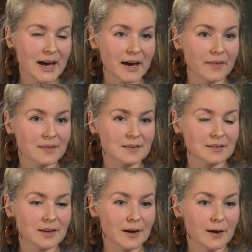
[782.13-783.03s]
And
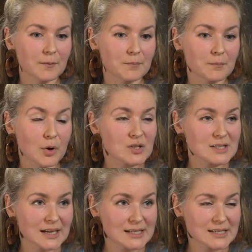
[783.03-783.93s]
most
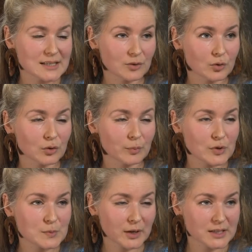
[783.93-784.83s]
states or
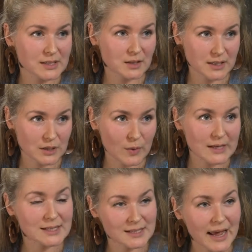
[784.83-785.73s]
most parties to the
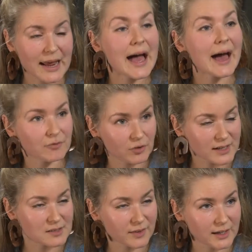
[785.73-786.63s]
UN today have
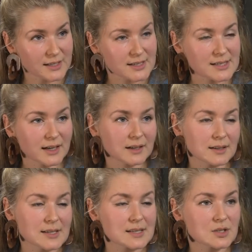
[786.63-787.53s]
ratified and signed
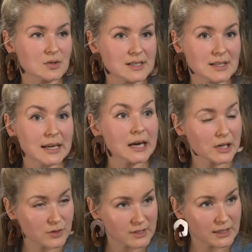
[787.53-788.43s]
this treaty,
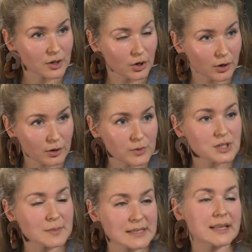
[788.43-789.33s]
including Congo,
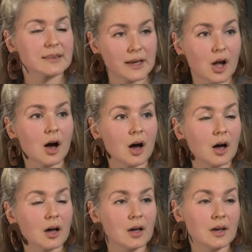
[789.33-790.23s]
which means that they are